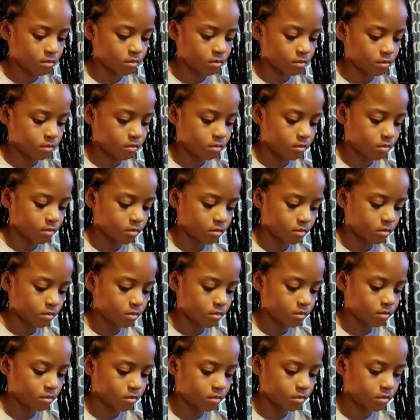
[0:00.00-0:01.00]

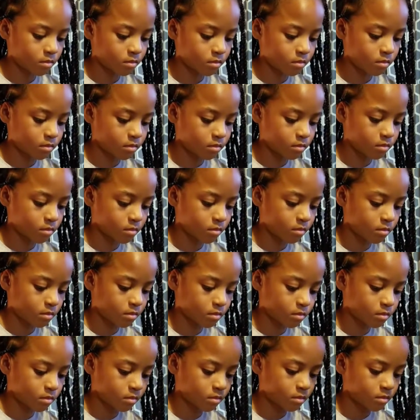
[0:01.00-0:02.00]

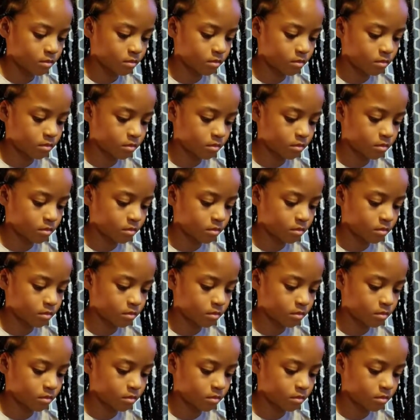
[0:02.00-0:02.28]
(no one is talking)